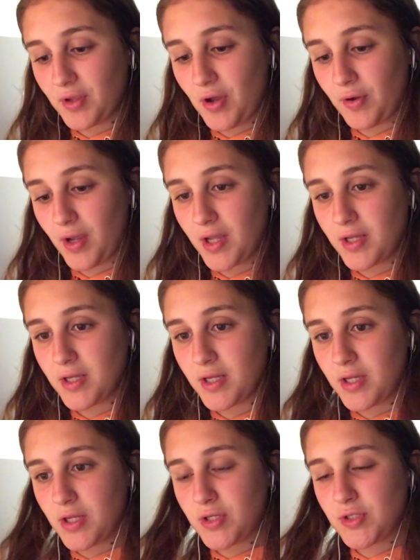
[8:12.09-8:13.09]
Okay,
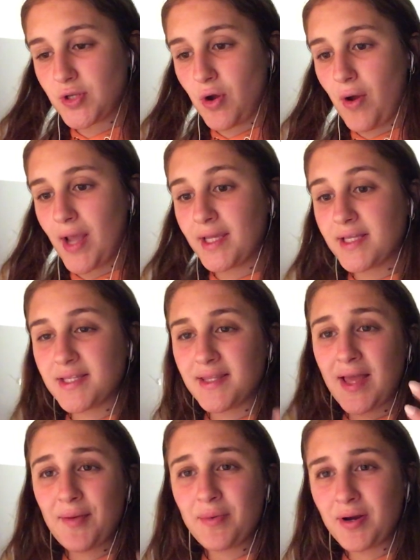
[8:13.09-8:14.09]
so I guess in
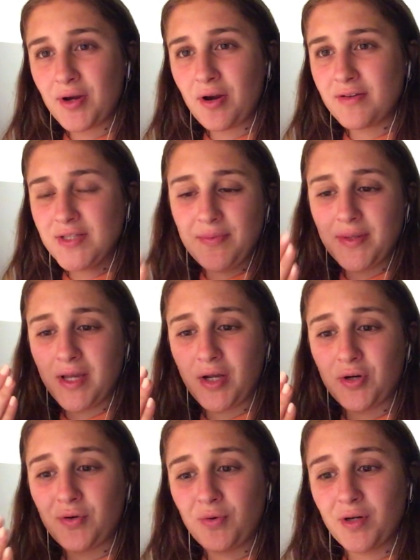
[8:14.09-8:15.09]
that paragraph, something I
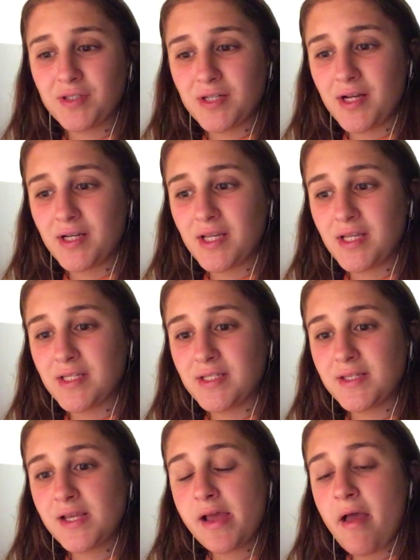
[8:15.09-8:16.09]
could have worked on
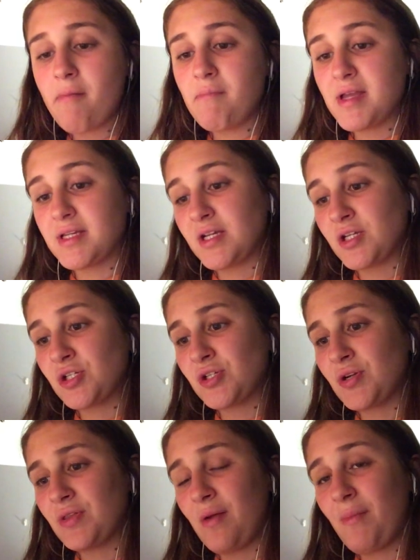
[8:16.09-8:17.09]
is making
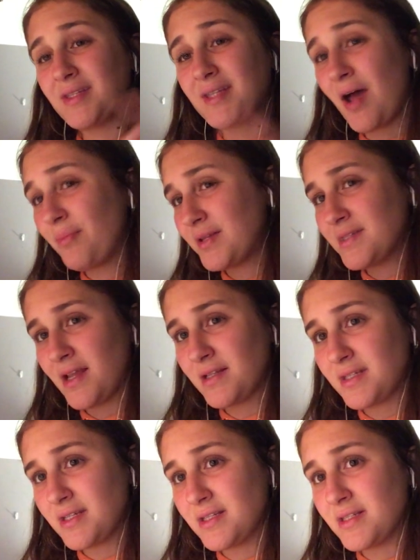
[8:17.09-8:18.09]
sure that my topic
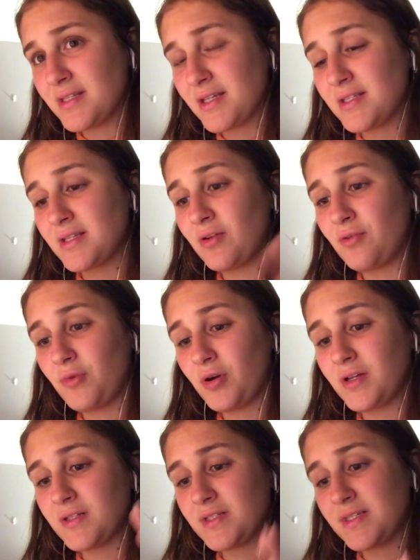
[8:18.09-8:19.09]
sentence is a little more
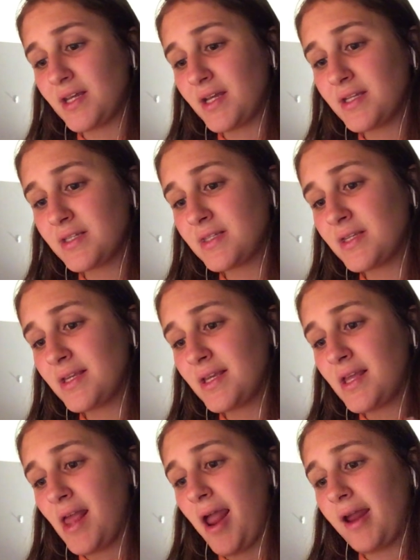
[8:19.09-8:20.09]
concise
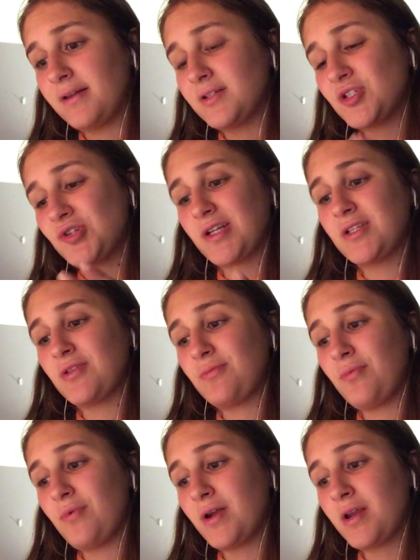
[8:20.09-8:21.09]
and straight to the
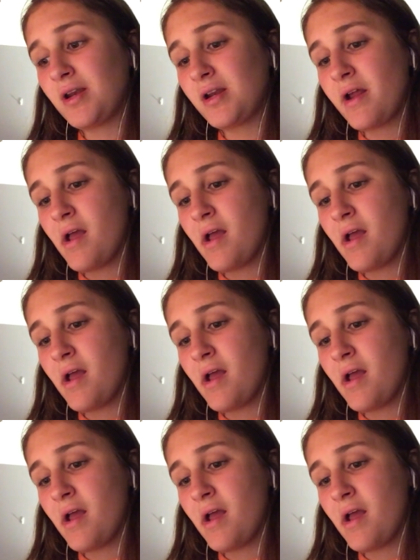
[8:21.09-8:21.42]
point.